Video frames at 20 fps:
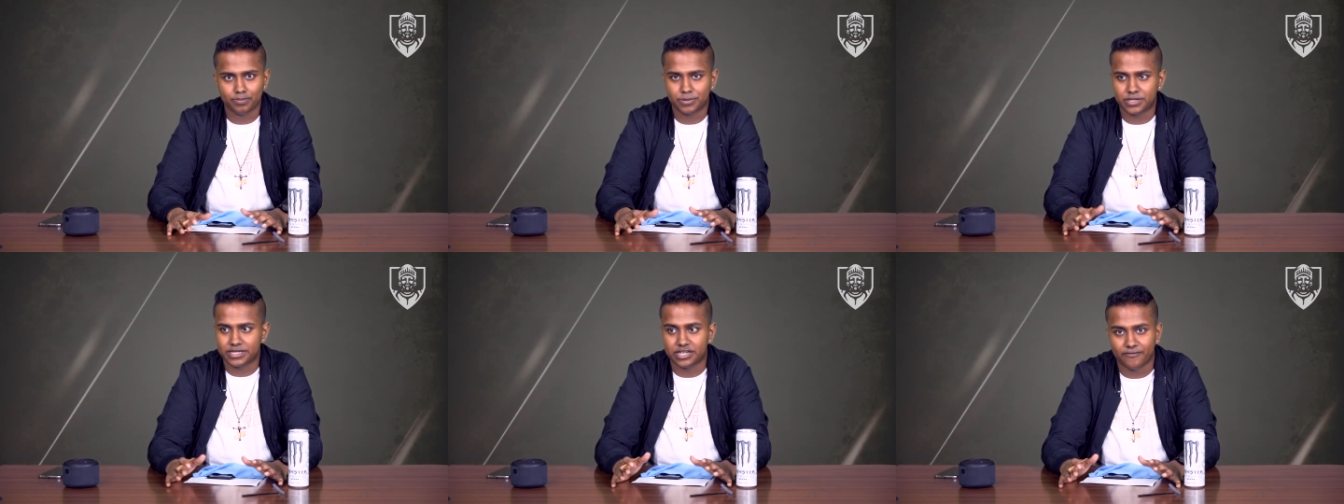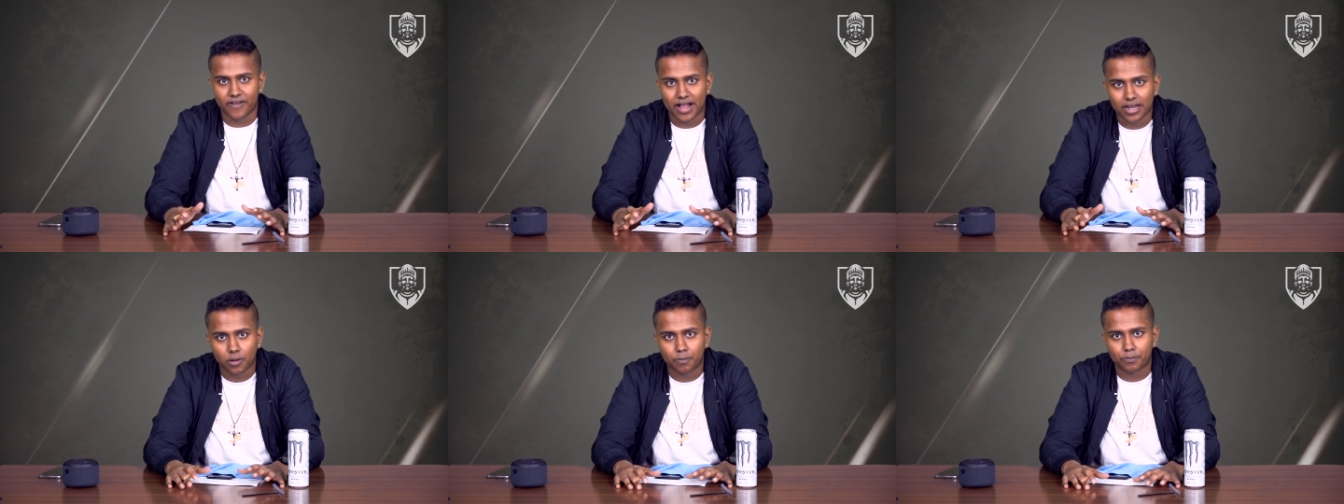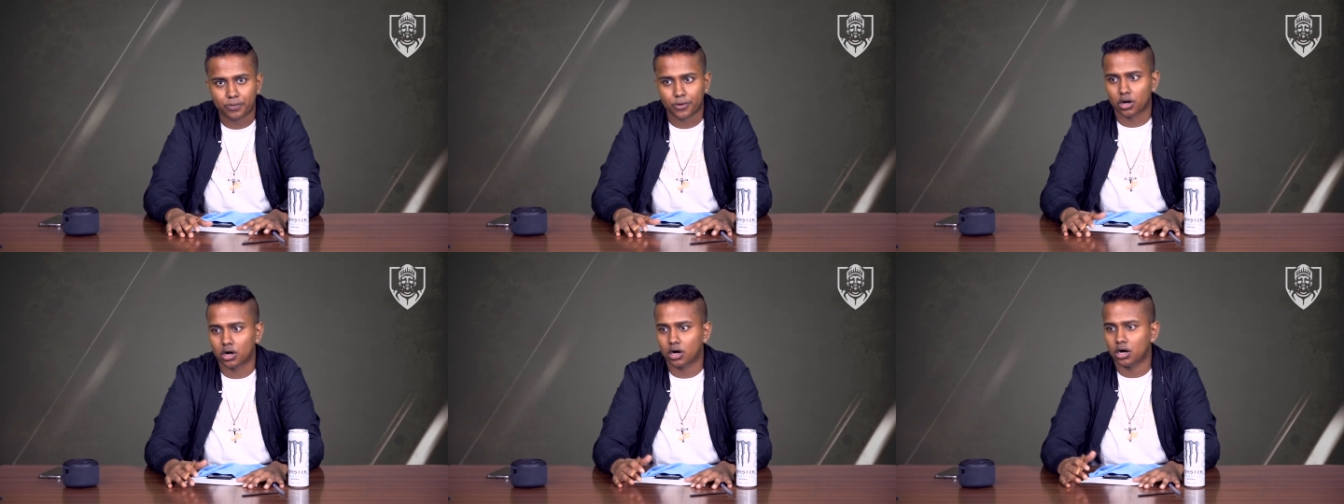
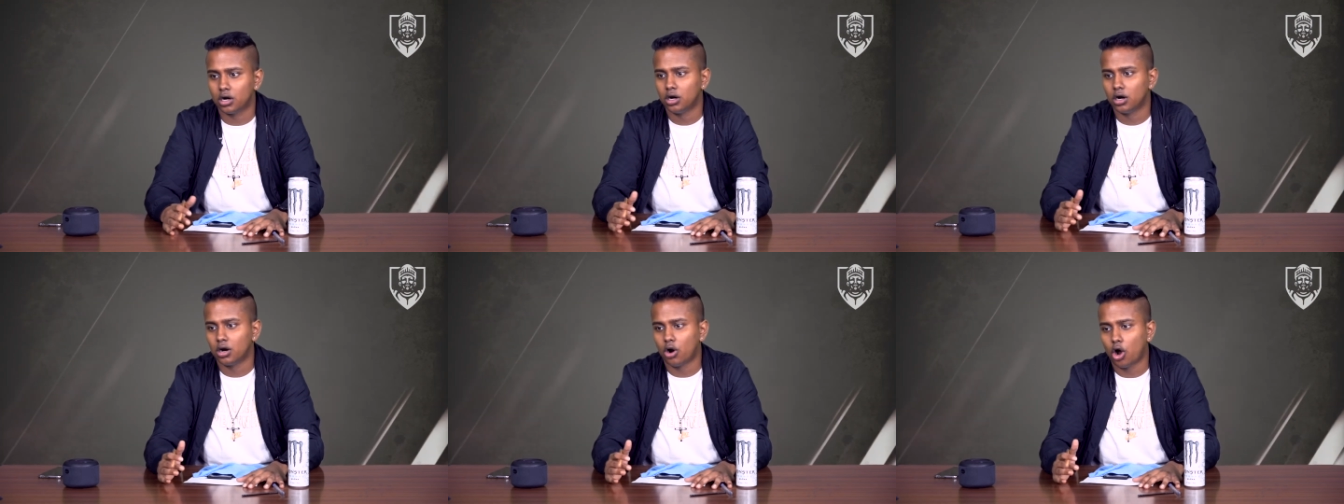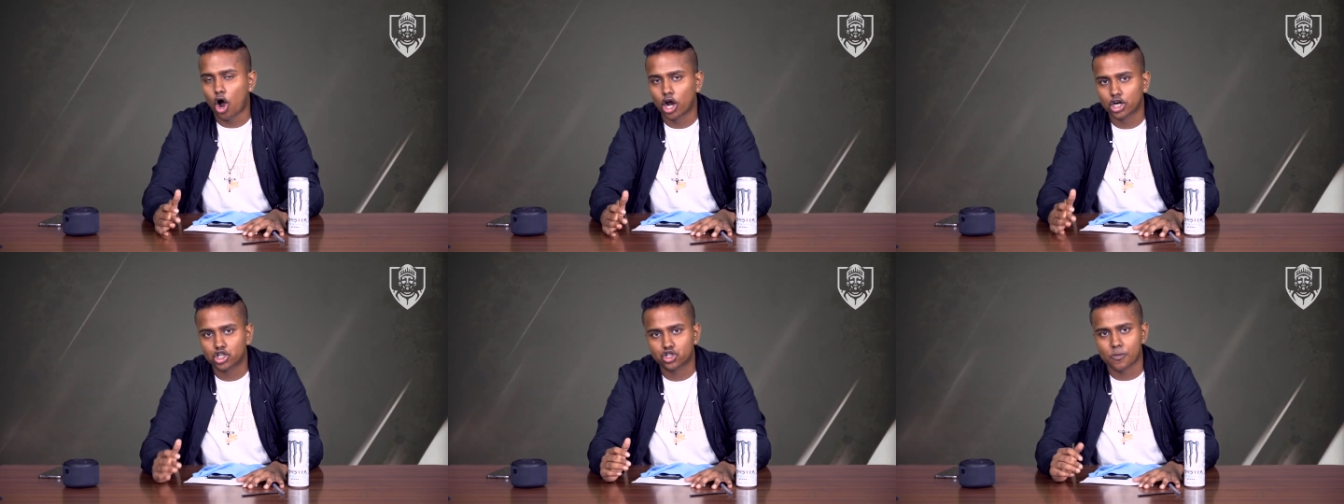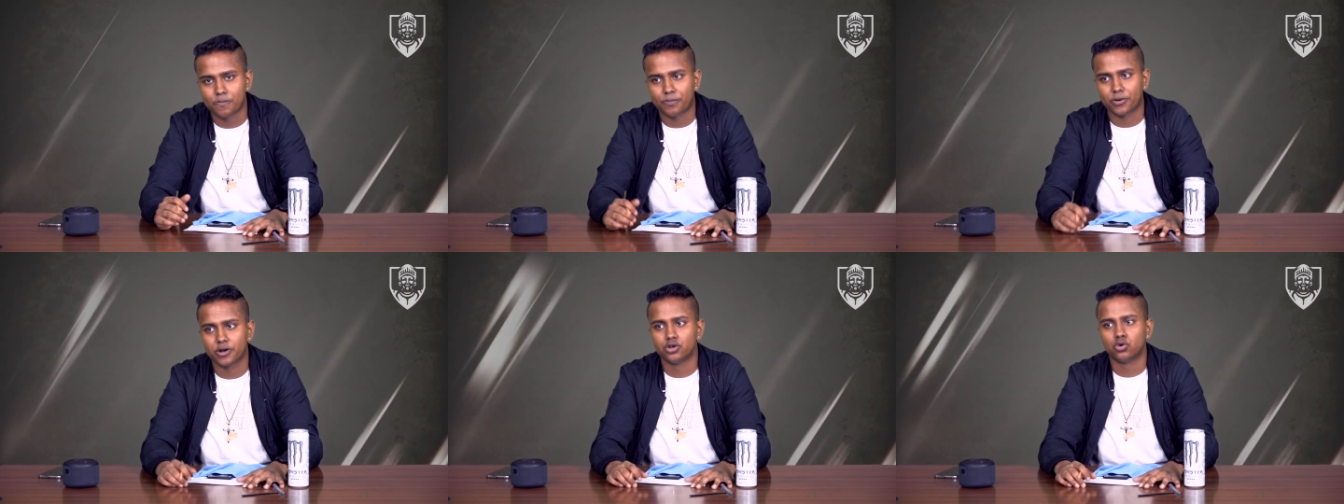developer,
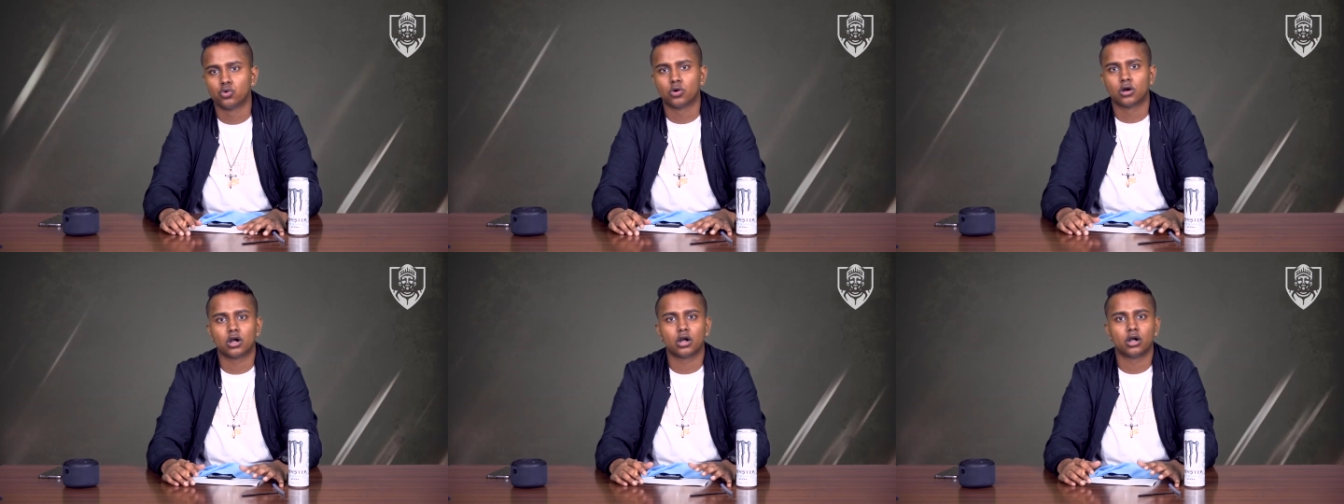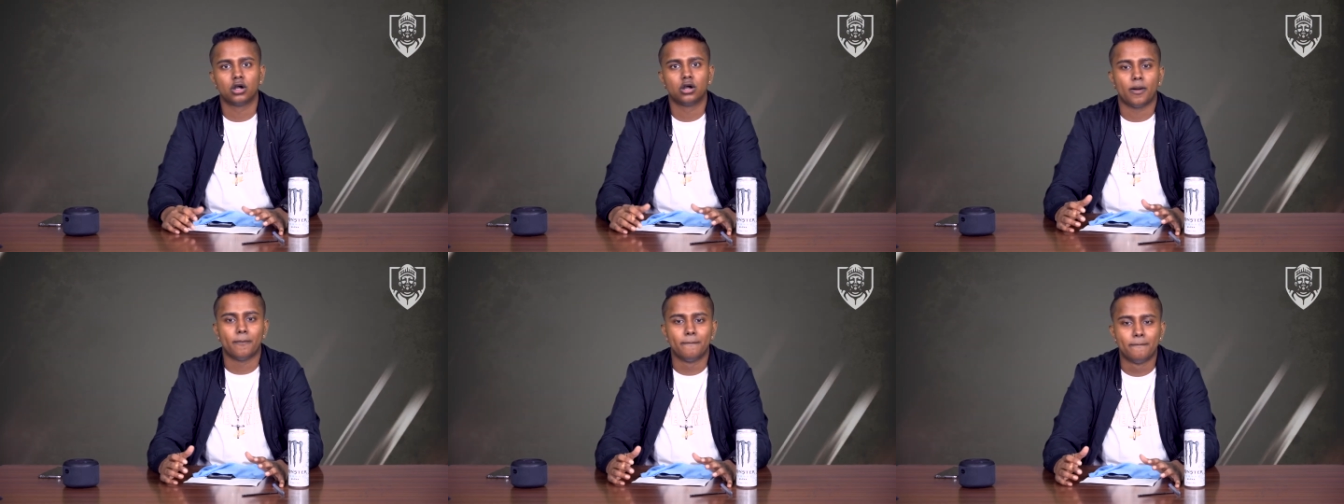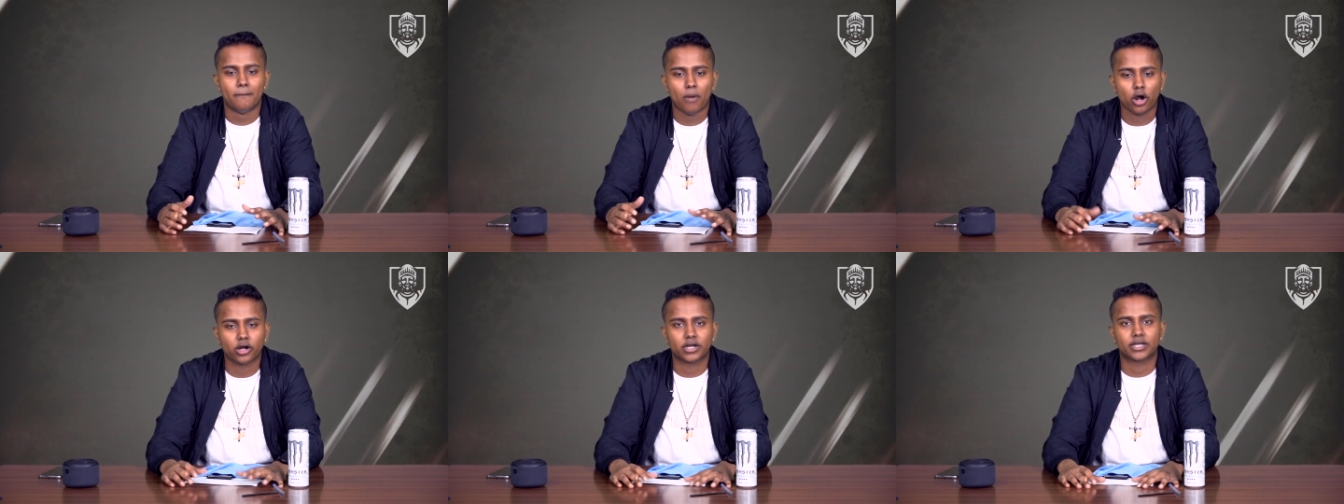entrepreneur,
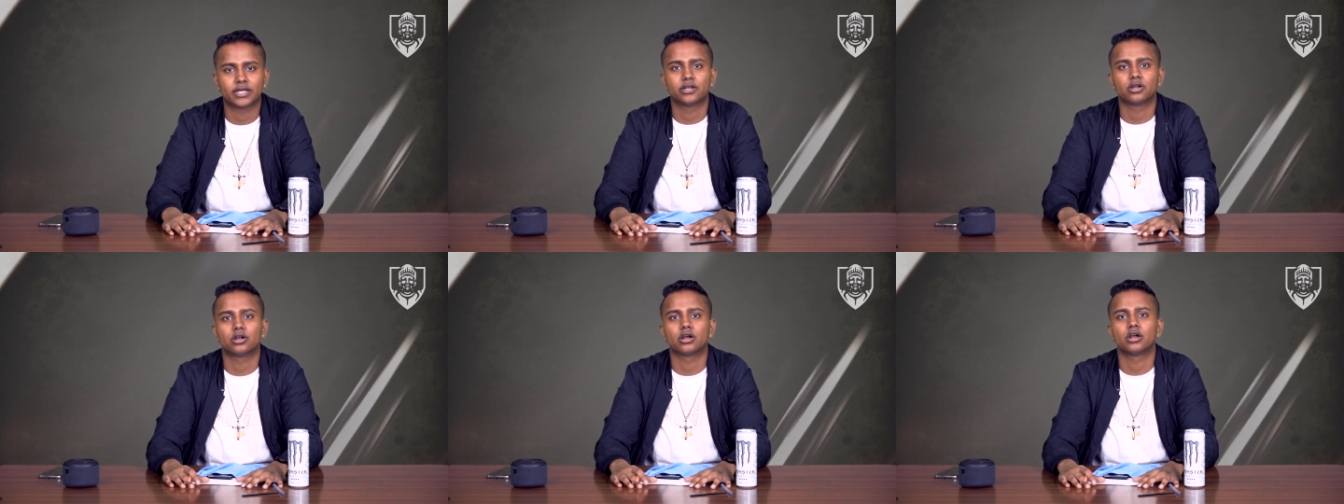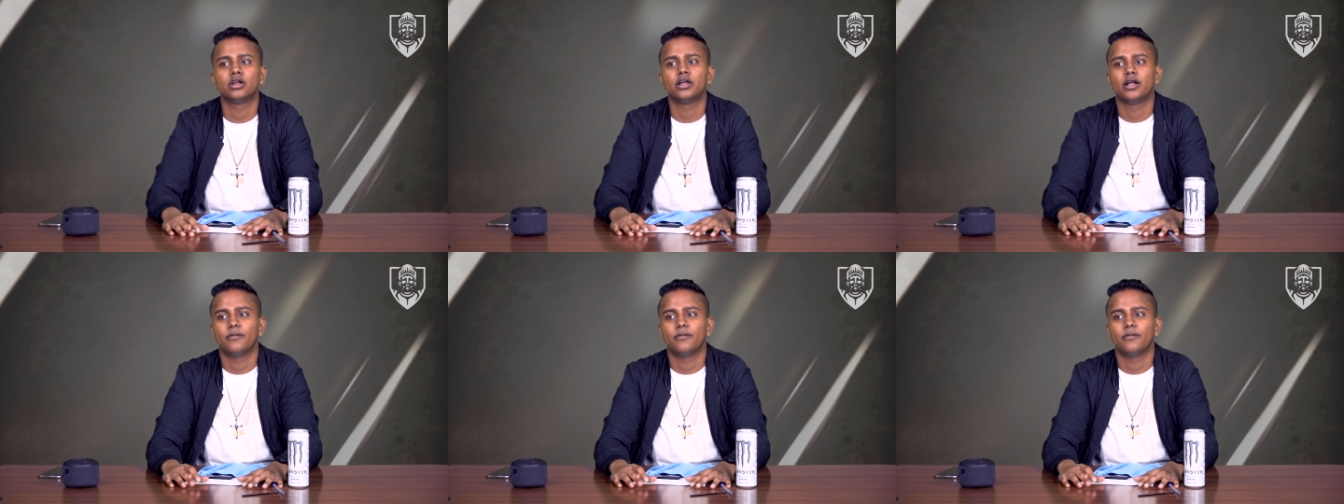marketer.